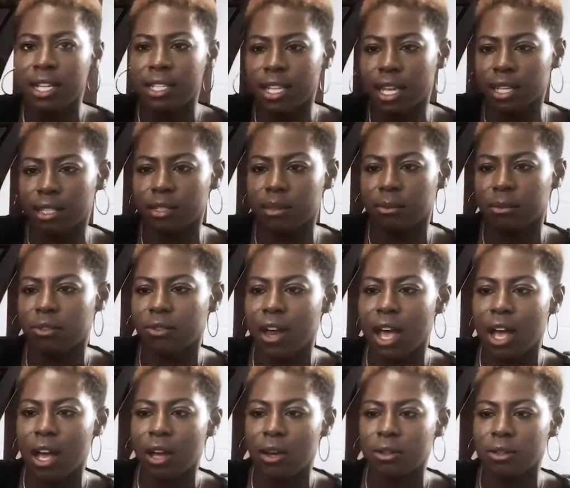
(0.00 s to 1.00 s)
take some
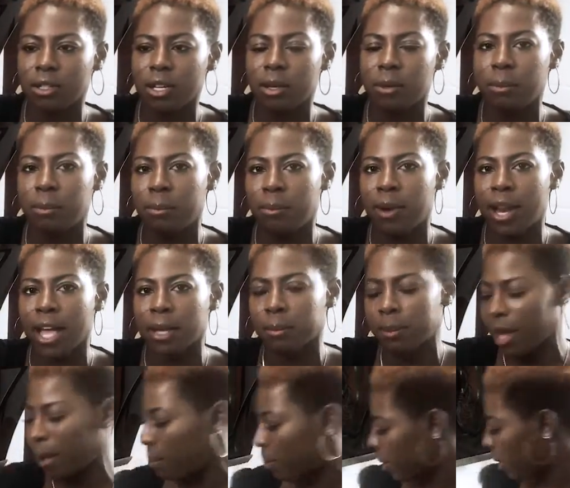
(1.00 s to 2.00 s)
ground black
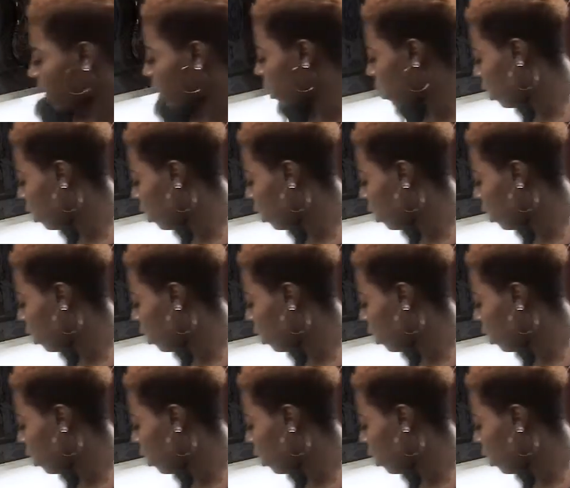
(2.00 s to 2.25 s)
pepper.